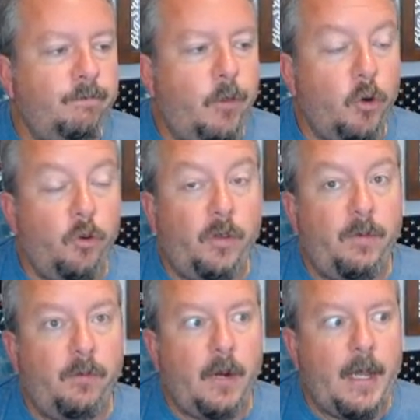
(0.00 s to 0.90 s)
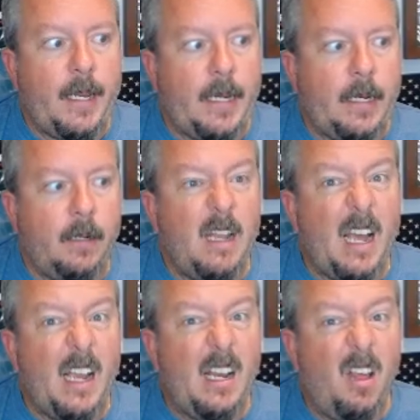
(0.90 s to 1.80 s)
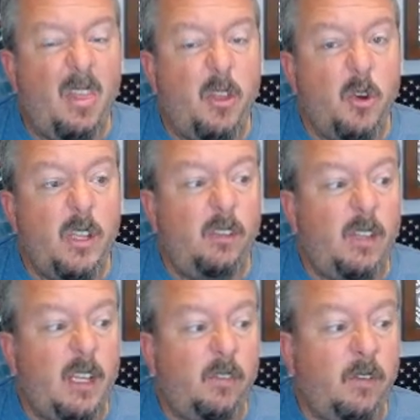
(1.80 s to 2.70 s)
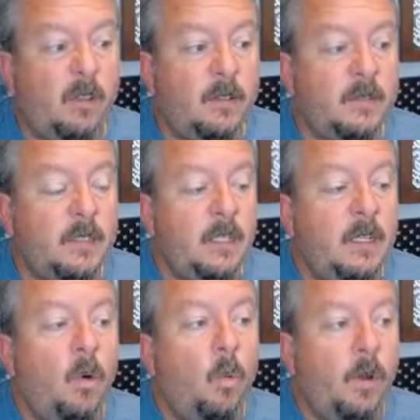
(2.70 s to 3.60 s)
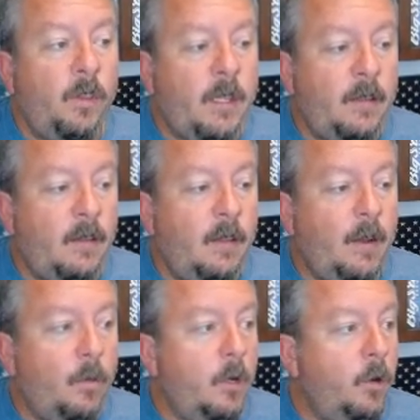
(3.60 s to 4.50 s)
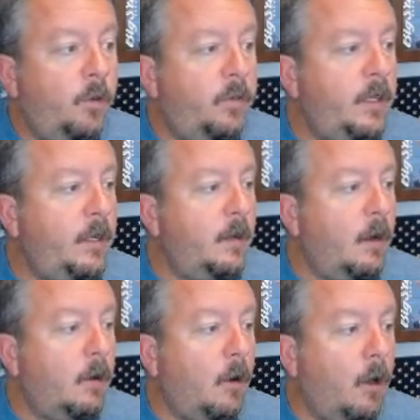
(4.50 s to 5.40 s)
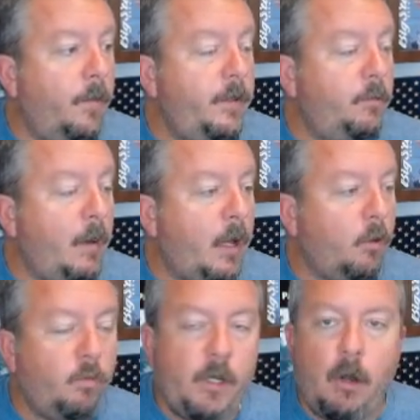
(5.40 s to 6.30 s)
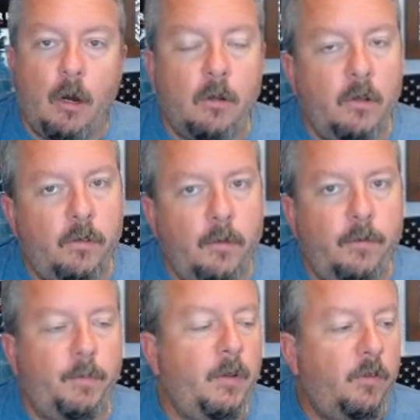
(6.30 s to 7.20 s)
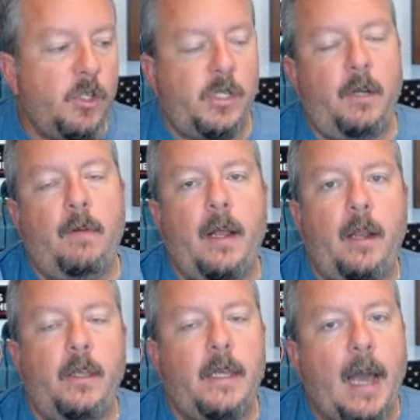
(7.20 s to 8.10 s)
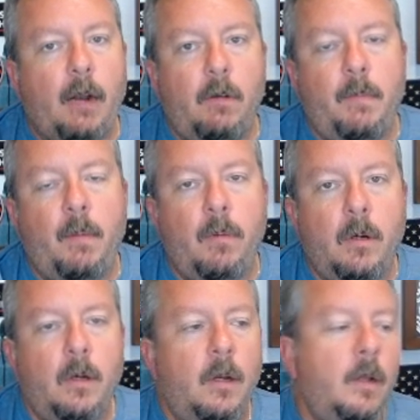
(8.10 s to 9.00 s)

Thursday, Friday, 9:36. One thing that we're noticing on all these models, regardless of the positioning right now, you got to remember,